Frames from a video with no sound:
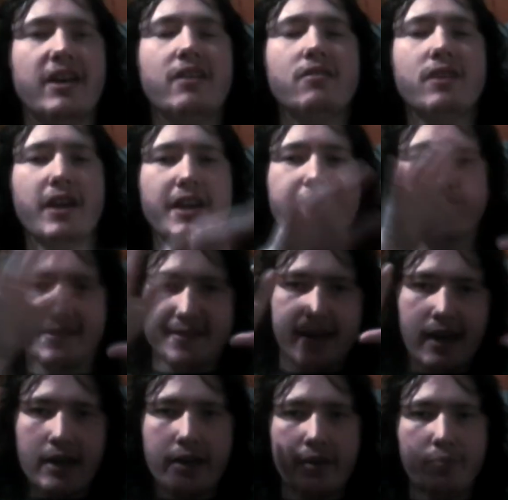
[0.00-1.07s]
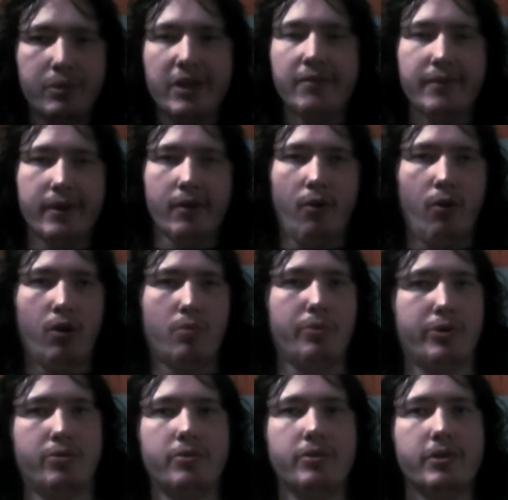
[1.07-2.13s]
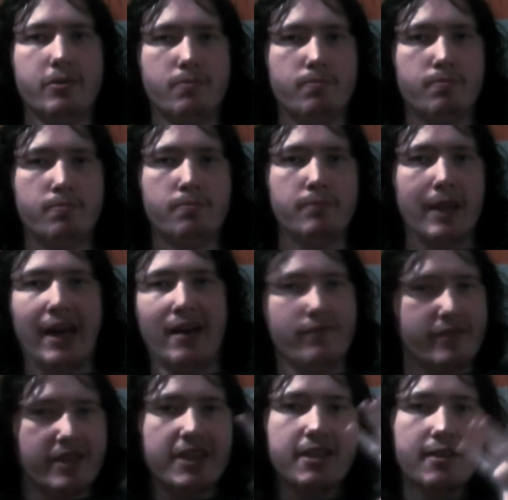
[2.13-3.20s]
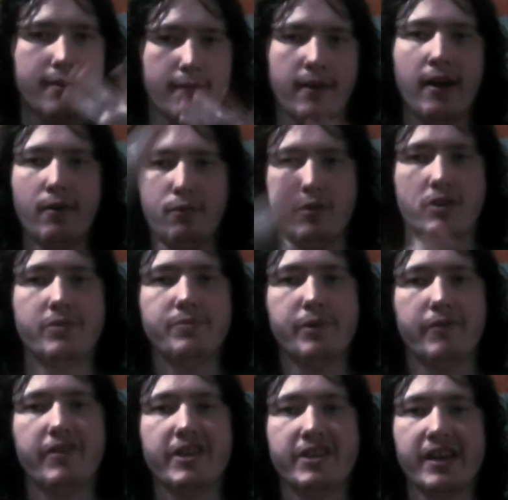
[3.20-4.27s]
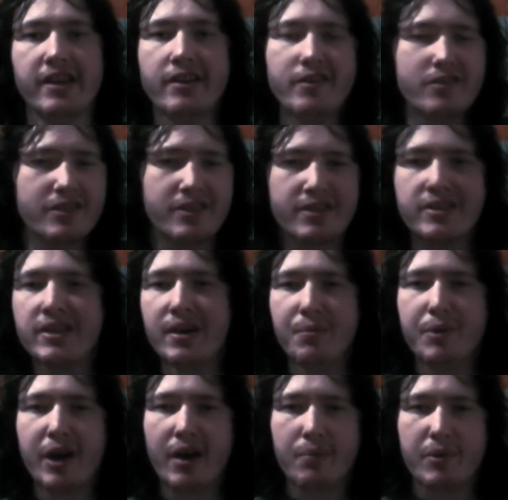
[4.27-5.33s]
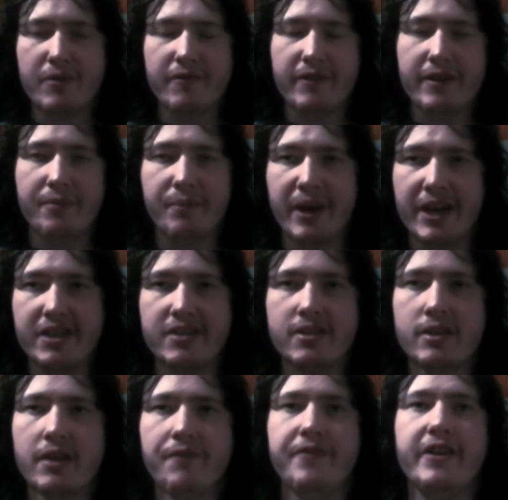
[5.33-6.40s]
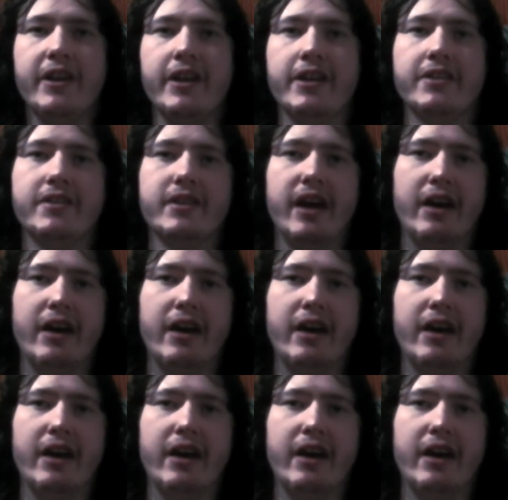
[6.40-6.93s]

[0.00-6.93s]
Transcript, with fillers: Now, it's not completely horrible. I've seen a lot worse movies, and there's some completely made stuff in this.